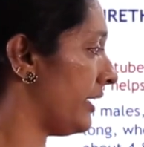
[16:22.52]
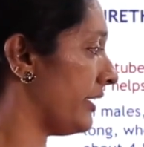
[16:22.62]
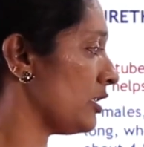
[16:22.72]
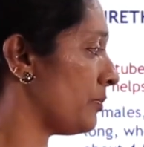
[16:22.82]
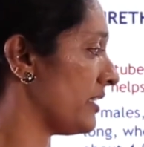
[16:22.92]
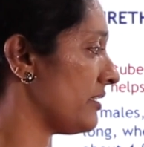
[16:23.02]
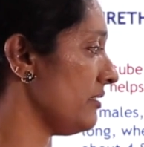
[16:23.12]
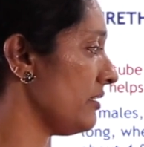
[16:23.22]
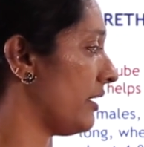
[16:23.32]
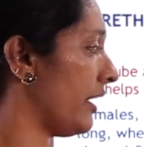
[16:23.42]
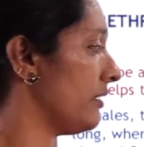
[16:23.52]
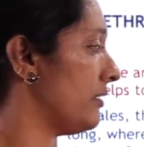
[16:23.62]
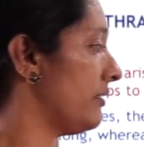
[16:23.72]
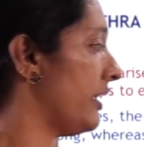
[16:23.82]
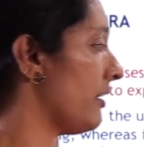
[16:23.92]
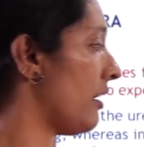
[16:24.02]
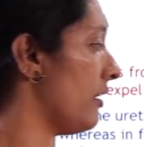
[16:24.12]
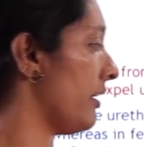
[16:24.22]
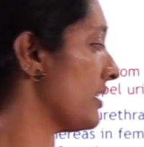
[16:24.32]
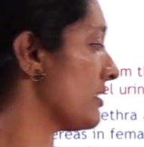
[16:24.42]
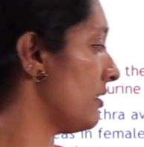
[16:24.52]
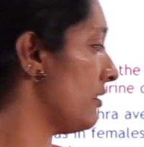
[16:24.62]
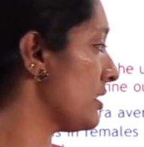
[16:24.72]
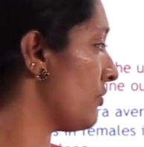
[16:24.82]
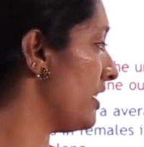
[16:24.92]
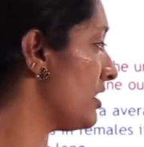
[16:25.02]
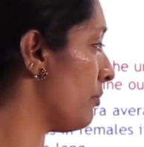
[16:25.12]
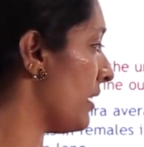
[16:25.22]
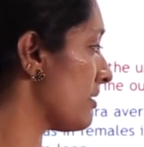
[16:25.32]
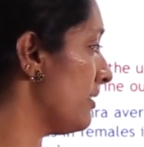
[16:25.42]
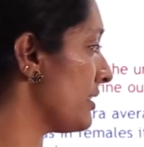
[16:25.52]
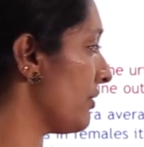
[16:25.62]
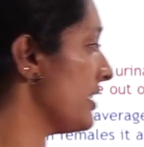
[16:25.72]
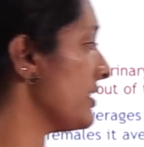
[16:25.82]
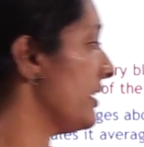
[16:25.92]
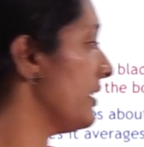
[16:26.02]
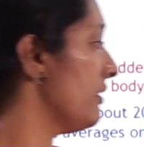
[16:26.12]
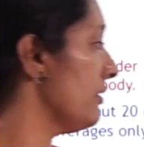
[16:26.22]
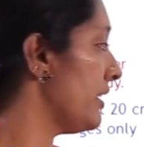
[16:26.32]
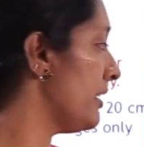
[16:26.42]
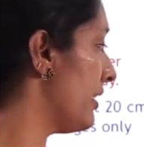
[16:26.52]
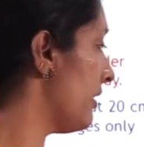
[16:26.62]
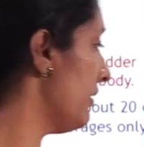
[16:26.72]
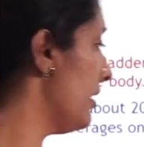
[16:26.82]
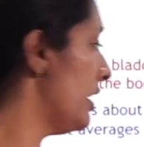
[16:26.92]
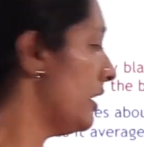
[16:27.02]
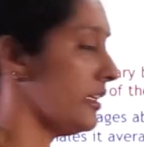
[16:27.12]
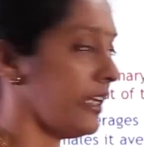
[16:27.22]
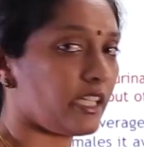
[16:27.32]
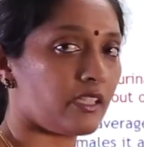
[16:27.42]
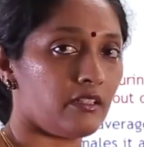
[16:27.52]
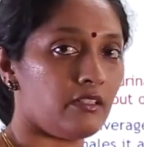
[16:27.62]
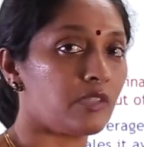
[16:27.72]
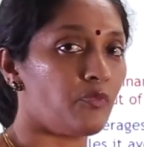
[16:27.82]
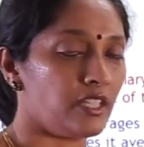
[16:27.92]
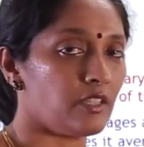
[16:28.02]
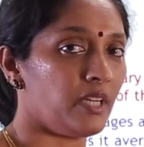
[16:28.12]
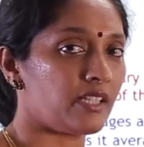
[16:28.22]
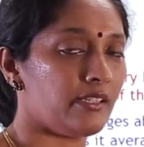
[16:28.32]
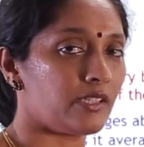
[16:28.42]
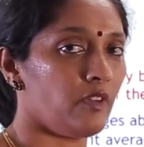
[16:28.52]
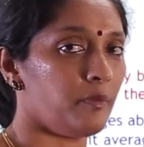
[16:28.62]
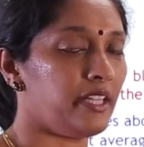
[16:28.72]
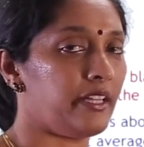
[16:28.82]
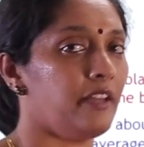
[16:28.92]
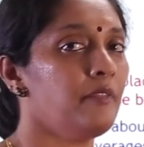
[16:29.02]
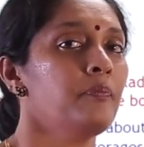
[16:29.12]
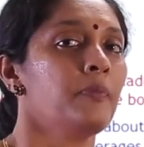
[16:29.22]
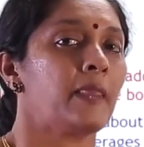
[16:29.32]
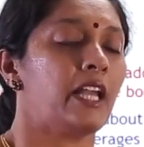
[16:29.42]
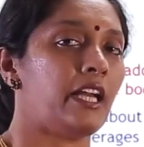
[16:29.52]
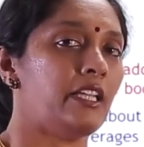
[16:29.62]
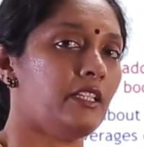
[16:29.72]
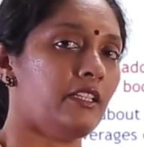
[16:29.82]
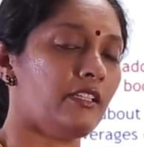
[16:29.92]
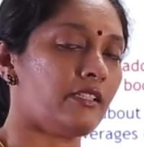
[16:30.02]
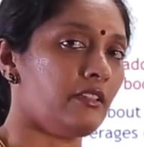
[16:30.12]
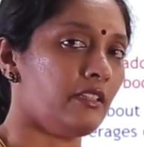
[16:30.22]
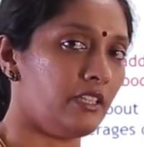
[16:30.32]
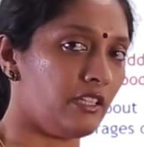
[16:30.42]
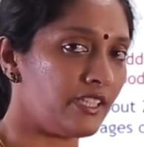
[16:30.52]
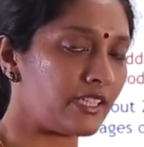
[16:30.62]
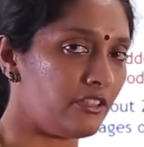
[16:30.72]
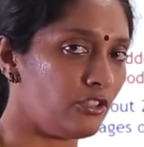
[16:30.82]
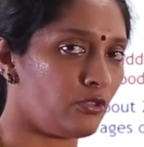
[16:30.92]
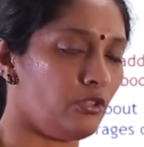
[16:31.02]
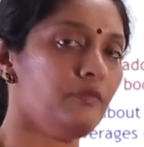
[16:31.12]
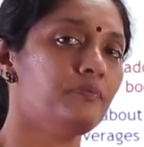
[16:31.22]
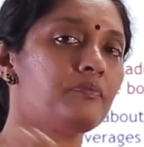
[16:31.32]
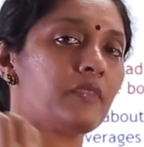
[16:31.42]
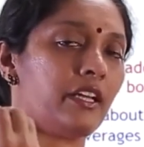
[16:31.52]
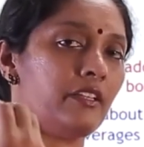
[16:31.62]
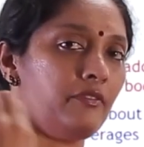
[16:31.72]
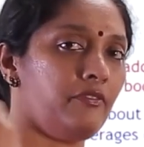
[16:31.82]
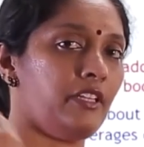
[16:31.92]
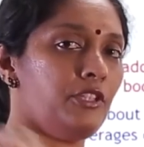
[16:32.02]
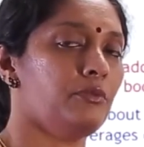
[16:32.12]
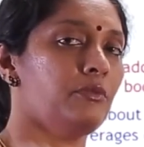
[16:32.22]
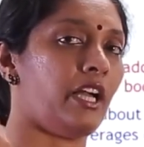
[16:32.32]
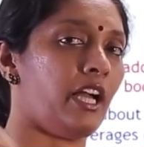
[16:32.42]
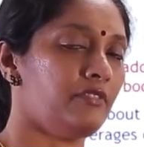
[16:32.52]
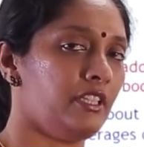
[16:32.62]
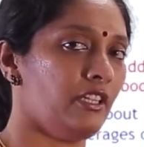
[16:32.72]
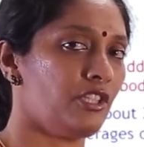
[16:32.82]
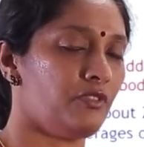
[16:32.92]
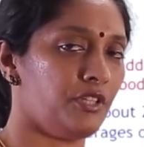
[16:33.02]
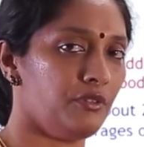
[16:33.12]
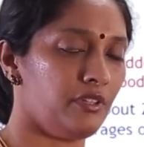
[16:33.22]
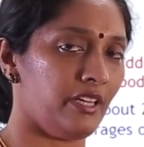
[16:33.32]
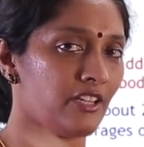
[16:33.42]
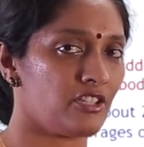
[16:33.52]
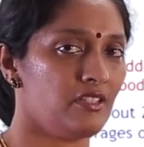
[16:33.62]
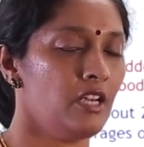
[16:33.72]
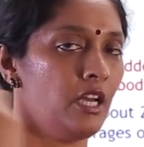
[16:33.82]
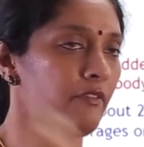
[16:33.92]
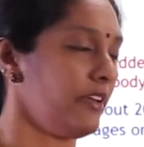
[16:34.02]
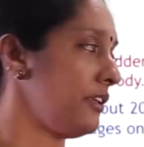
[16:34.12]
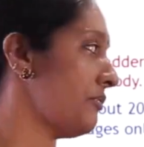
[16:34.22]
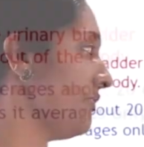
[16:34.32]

that is present, and there are external sphincter muscles. You can see here, external sphincter muscles will be there, and it is under nervous control. And when you have the urge for urination, when you